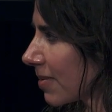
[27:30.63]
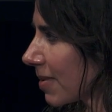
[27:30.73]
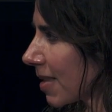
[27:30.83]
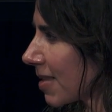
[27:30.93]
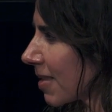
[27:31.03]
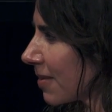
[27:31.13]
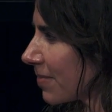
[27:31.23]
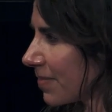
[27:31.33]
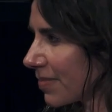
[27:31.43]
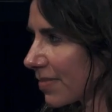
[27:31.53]
doesn't.
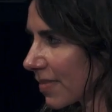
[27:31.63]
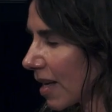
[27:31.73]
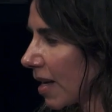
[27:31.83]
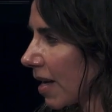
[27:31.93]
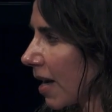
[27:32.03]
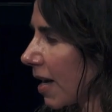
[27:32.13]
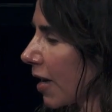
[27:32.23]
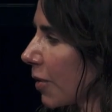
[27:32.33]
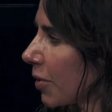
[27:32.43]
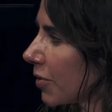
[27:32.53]
And
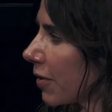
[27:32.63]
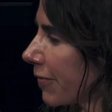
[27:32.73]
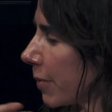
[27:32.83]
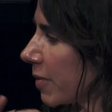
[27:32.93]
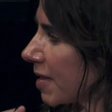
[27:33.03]
I wonder if it was